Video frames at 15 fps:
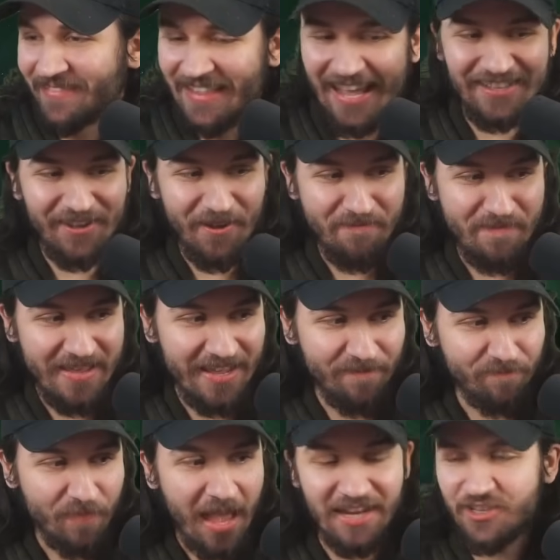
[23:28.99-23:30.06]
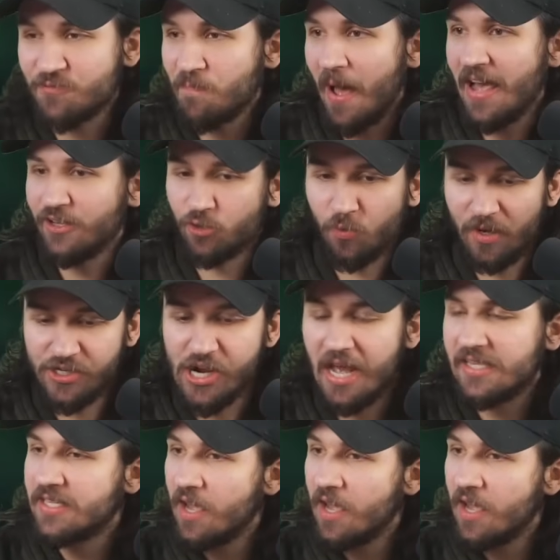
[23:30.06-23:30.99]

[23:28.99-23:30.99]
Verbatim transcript: That's on me. I despise Twitch ads.